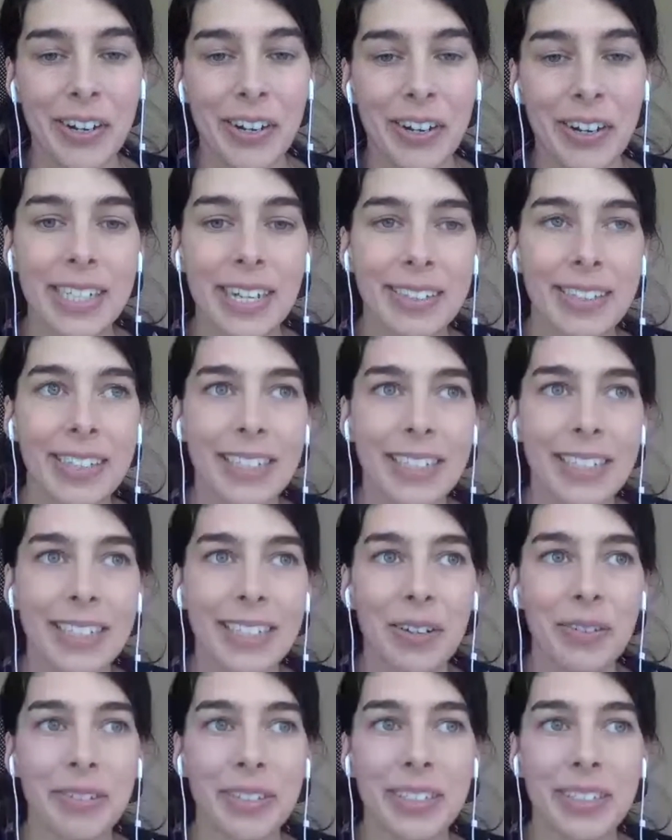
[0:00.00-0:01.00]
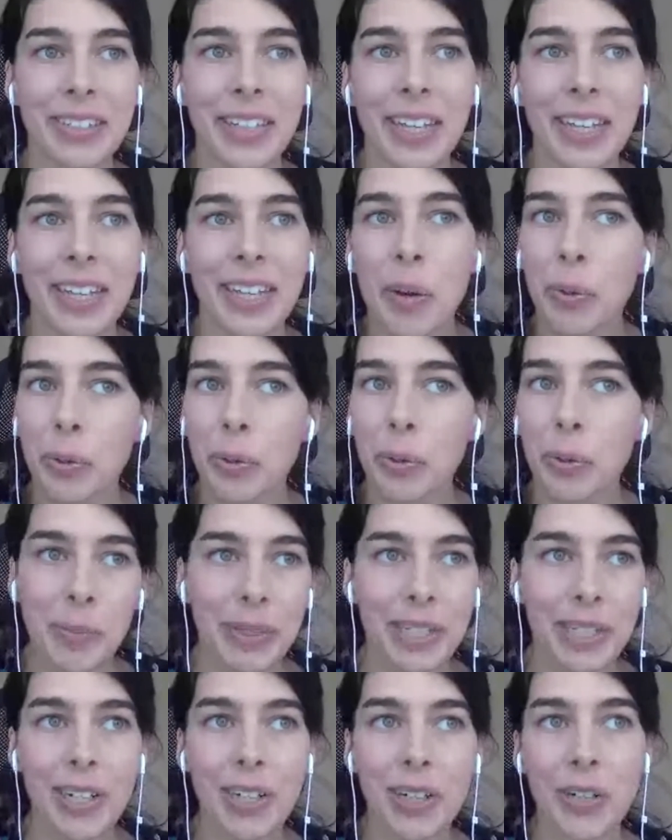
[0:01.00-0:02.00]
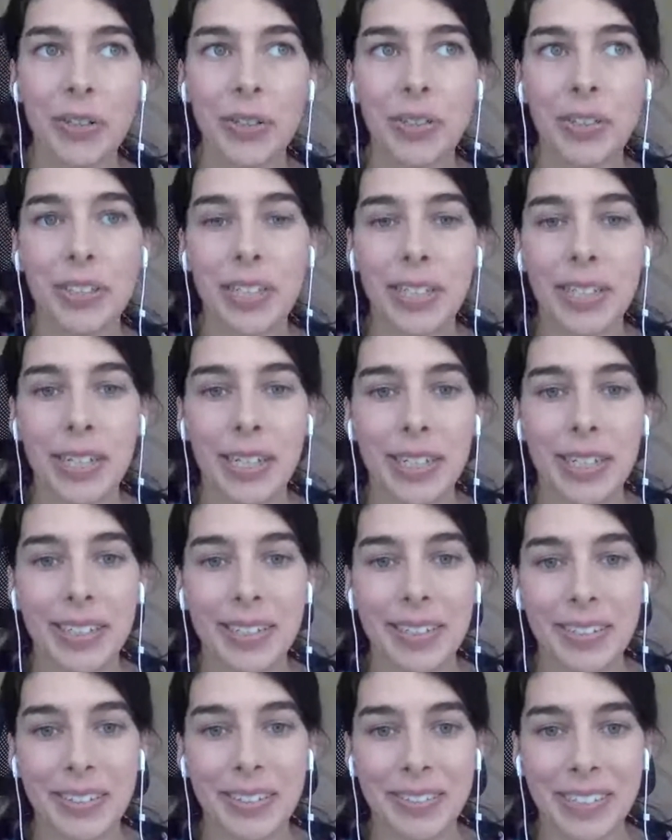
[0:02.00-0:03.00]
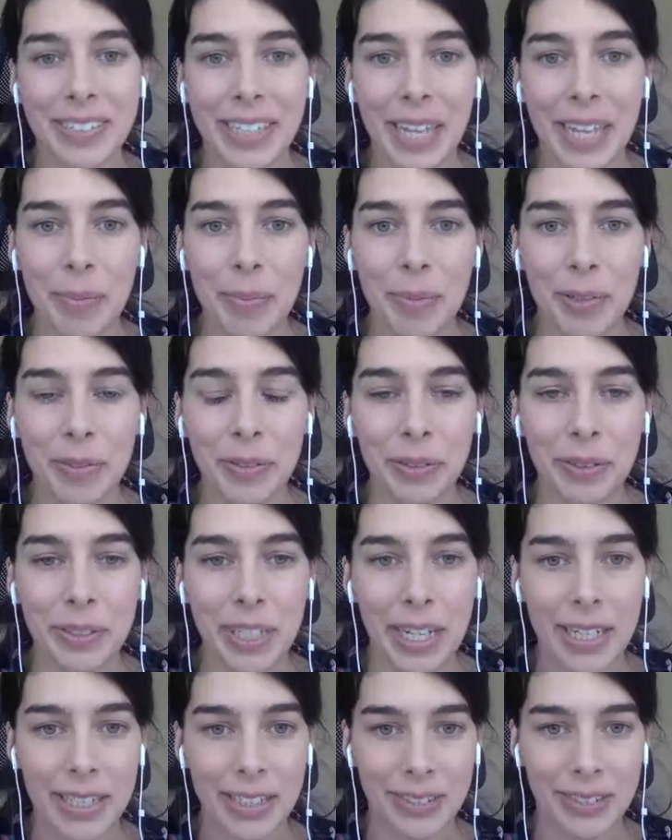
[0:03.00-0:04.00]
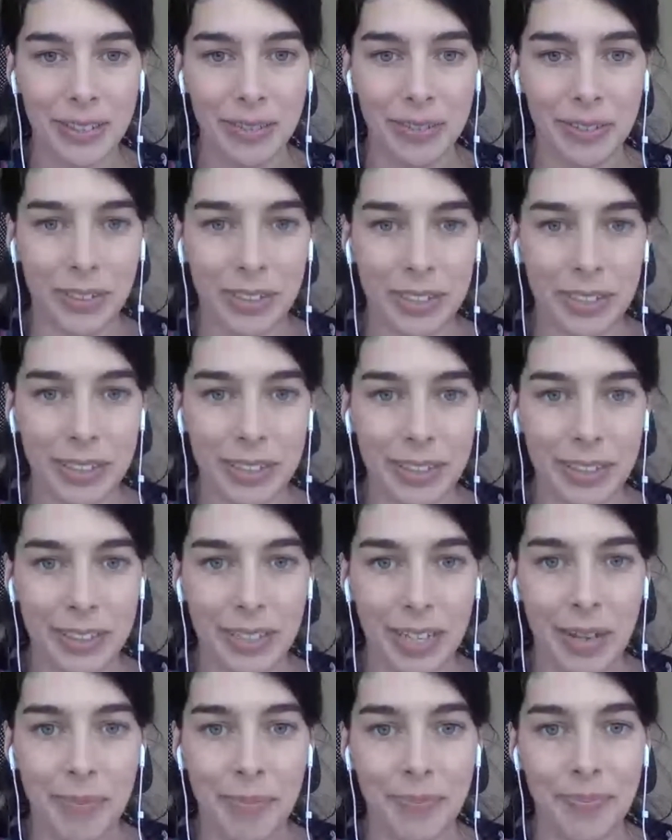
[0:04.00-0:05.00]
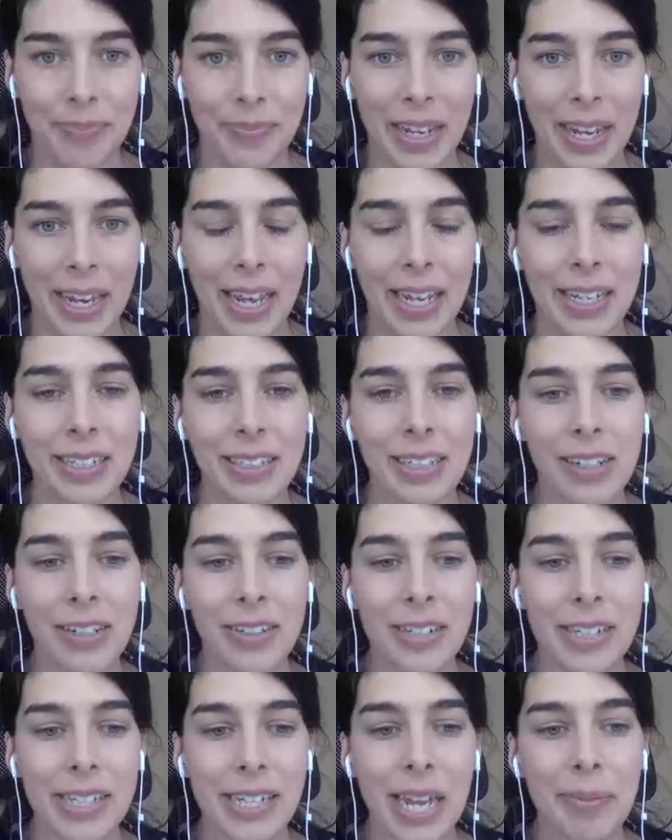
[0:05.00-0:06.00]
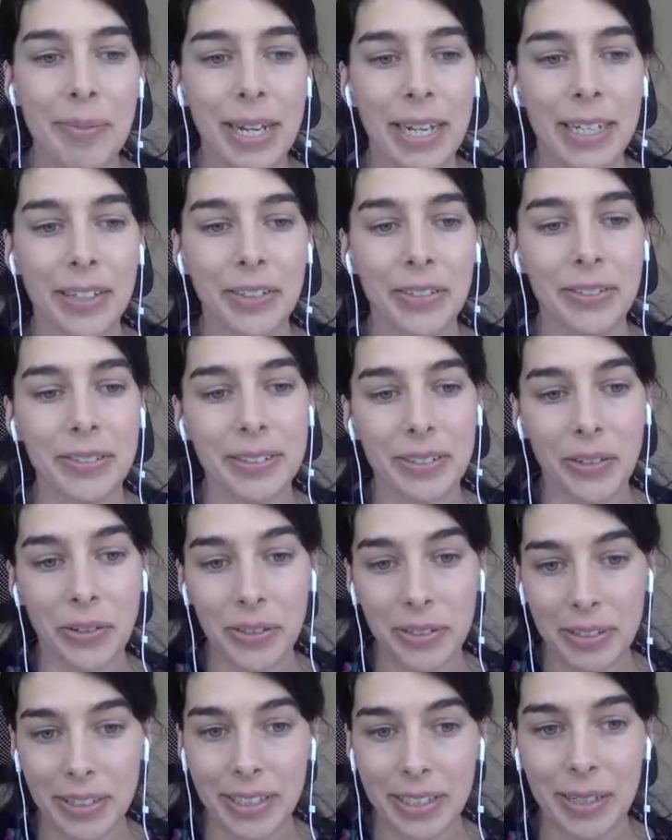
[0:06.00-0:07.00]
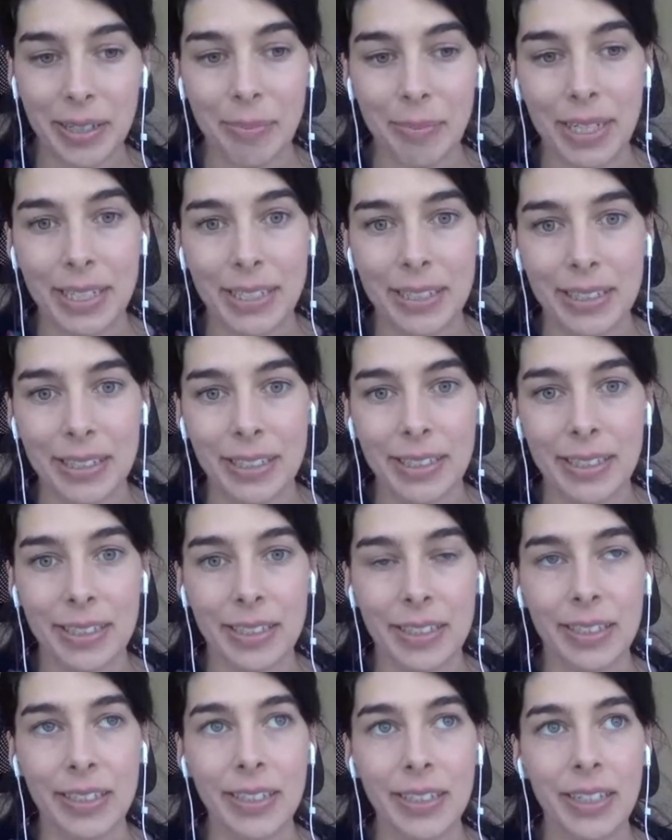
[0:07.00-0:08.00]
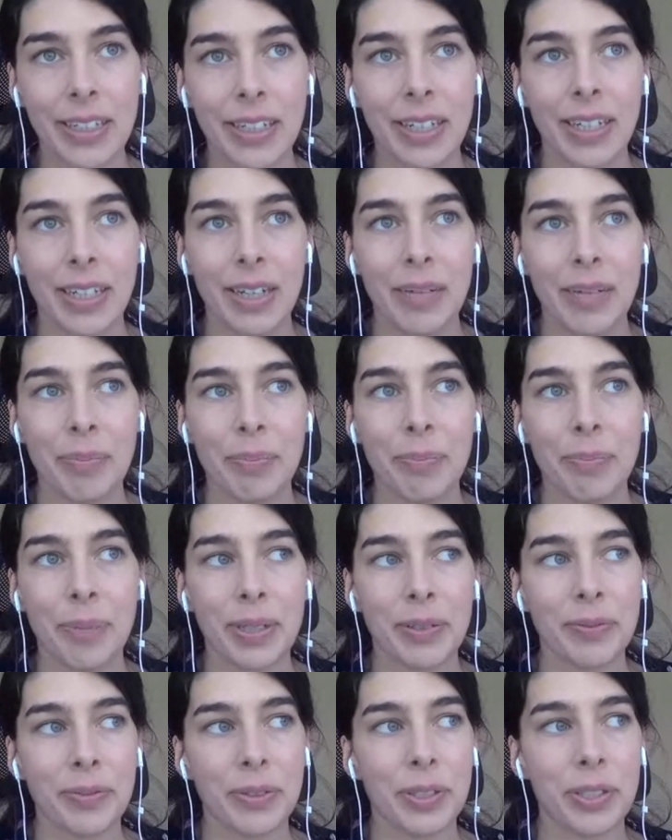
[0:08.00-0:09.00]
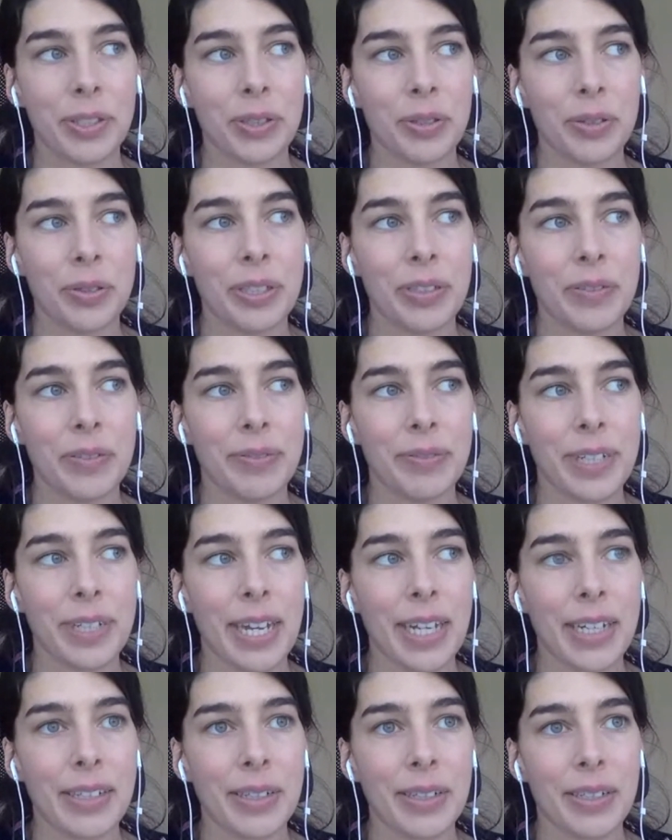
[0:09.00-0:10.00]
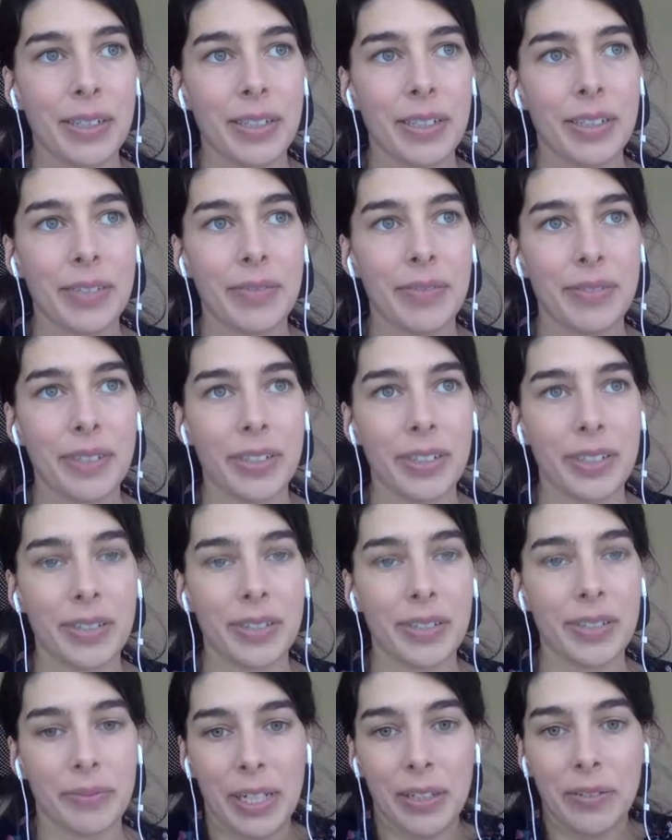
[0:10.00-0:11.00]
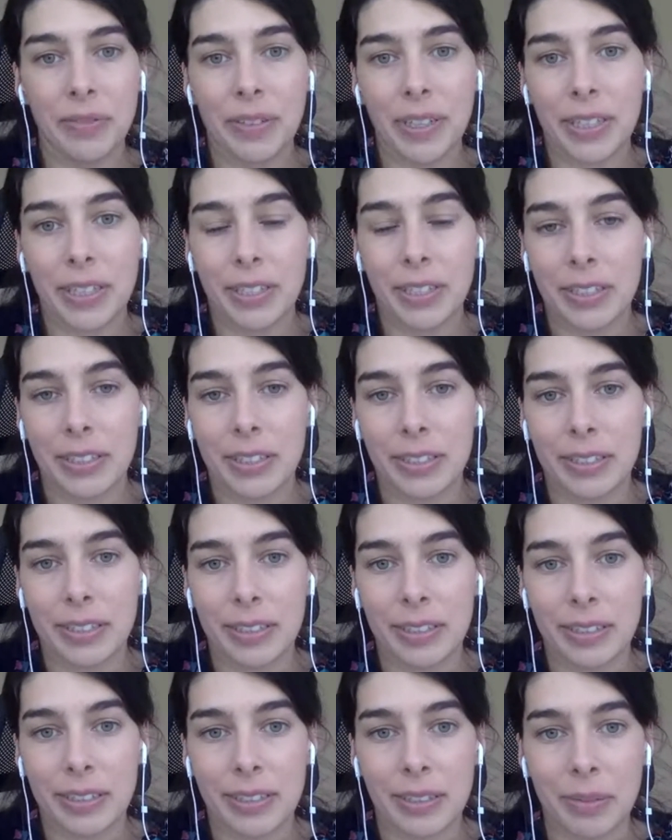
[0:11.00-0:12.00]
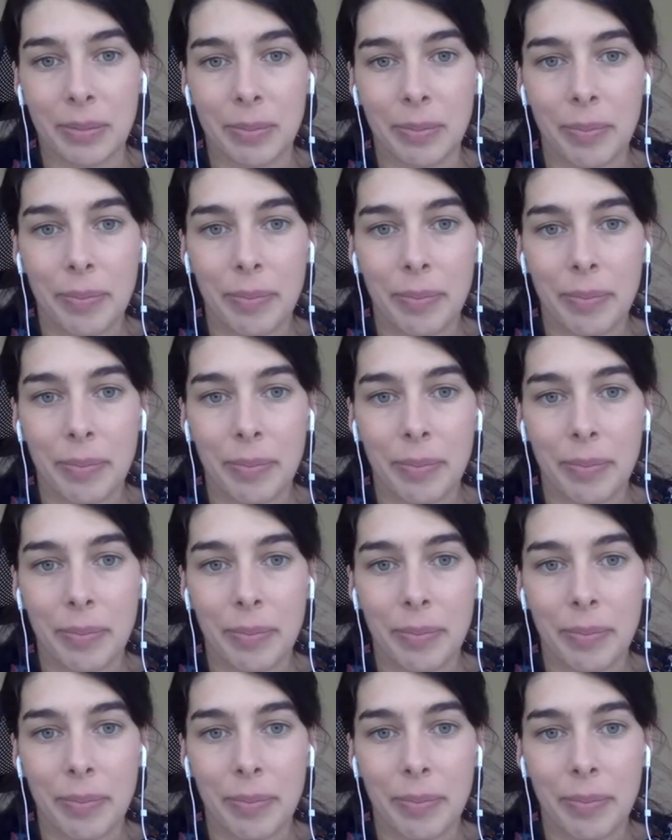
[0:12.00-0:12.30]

now with ports being closed and sort of the game of who takes refugees is still on the table. I don't think it makes it easier, but for sure, if we had a very well-functioning system,